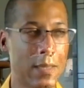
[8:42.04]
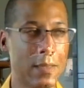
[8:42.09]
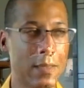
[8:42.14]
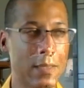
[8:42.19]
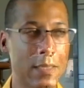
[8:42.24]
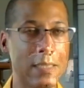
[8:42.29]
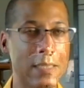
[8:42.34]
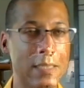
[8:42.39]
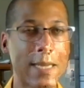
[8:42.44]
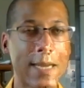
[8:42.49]

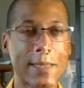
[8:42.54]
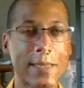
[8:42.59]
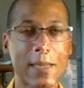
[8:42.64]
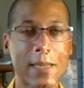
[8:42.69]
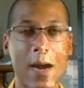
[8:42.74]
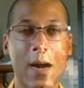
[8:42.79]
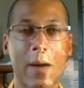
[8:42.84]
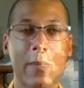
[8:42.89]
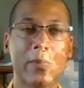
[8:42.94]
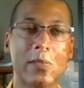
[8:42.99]
The exact
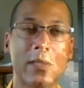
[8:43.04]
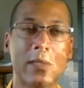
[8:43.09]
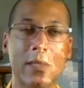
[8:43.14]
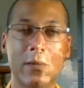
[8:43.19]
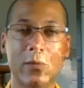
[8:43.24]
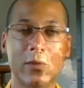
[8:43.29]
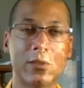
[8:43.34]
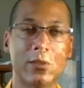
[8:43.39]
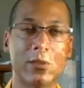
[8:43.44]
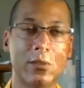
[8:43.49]

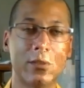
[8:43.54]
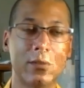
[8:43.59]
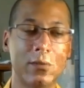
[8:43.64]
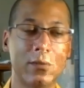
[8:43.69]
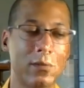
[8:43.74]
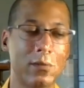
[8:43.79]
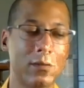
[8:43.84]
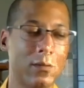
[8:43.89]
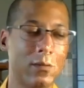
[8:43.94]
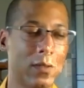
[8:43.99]
opposite was
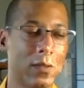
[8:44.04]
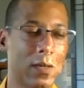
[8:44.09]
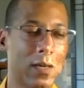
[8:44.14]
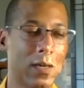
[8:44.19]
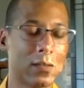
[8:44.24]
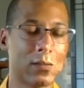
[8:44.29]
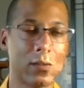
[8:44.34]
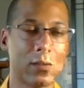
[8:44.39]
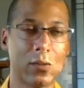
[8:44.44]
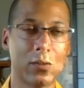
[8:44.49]
true when
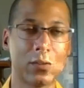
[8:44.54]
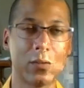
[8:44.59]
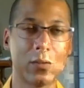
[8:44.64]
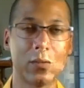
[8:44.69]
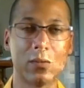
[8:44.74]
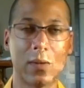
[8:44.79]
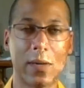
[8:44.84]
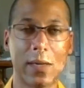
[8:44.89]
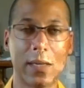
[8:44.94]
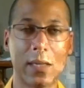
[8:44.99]
Asvagosha
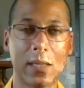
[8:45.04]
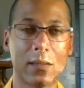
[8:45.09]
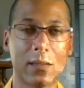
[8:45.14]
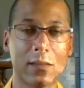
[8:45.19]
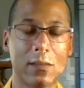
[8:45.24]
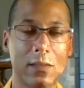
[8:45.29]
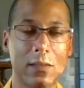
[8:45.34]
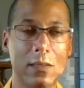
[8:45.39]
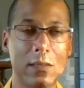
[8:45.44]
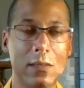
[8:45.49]
was writing.
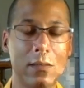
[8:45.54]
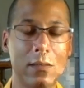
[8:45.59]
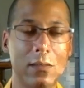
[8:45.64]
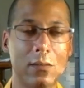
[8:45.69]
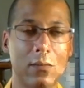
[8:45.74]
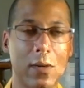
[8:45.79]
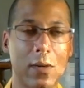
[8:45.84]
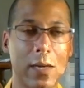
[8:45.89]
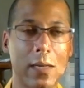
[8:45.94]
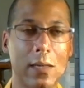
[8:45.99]

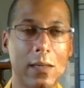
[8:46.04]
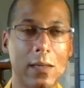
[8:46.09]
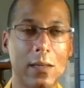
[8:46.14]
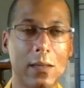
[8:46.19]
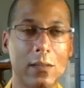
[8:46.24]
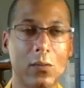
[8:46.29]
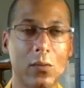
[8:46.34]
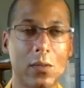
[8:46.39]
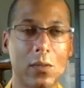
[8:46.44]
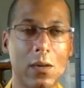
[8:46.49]
He's
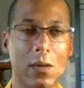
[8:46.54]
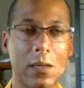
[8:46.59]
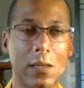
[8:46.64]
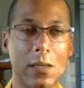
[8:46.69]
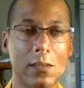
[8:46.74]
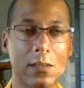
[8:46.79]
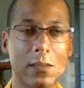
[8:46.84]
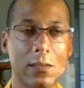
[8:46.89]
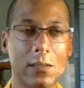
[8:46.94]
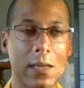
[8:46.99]
writing to an
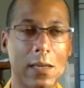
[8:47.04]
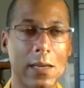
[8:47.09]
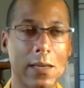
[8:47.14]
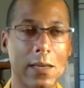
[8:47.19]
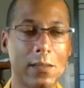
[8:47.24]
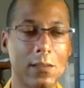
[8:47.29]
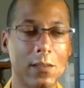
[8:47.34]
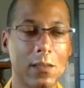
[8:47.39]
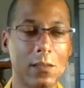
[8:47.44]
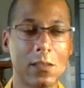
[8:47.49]
audience that
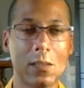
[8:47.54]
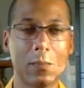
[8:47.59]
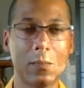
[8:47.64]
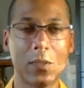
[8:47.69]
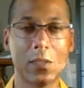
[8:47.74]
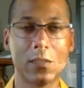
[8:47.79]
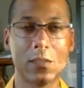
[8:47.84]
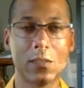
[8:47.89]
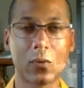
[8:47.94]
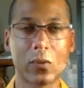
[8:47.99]
had nothing
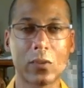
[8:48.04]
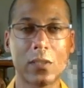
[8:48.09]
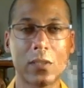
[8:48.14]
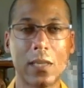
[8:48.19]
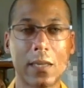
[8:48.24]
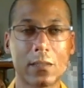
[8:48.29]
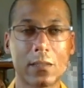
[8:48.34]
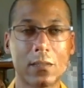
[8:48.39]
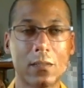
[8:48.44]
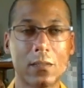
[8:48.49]
but source
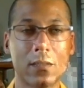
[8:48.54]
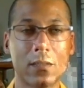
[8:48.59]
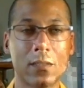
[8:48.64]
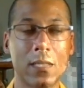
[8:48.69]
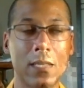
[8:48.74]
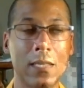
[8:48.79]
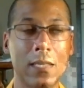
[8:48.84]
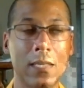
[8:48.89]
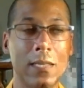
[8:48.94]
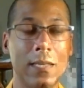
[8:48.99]
texts,
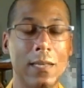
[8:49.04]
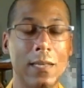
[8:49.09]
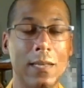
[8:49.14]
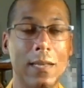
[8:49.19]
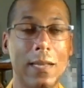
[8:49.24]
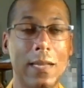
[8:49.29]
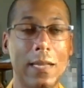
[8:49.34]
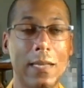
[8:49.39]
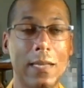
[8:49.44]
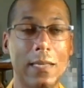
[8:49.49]

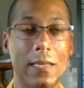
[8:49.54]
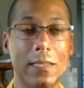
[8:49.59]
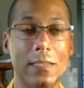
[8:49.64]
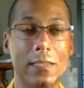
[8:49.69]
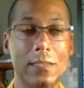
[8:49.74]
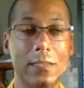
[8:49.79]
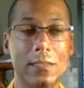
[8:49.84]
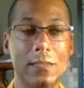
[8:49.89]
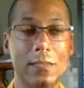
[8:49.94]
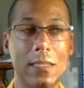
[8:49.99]

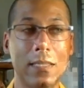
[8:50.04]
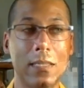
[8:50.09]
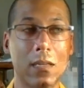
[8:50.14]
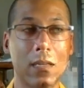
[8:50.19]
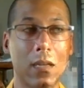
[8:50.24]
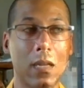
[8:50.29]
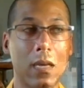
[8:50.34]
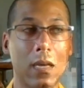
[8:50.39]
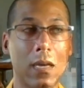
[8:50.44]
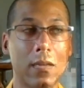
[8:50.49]
and they did
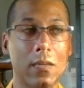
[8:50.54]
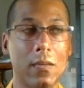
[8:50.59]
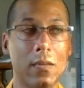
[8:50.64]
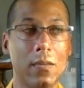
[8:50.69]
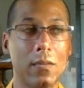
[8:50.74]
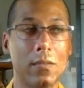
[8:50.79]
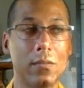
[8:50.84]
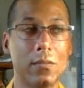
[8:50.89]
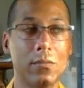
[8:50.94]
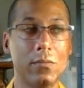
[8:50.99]
a lot
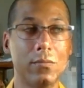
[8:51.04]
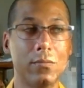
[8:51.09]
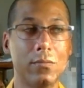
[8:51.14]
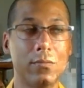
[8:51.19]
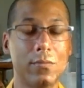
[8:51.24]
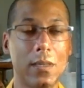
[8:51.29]
of